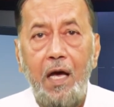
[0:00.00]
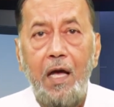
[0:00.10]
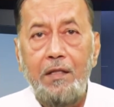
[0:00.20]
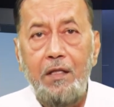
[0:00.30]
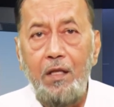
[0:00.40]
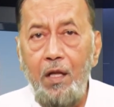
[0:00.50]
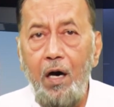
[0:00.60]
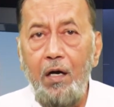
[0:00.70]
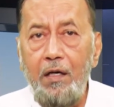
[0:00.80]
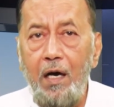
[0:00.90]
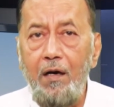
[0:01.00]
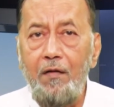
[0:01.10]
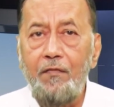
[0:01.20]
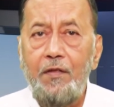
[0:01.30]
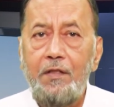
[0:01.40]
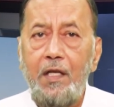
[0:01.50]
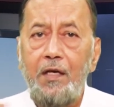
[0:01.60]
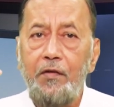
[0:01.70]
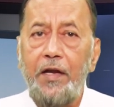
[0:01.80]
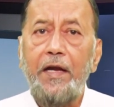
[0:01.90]
and the Lord of the
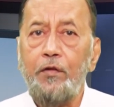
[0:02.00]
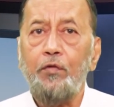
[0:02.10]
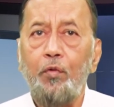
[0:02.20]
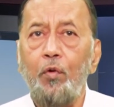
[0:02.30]
great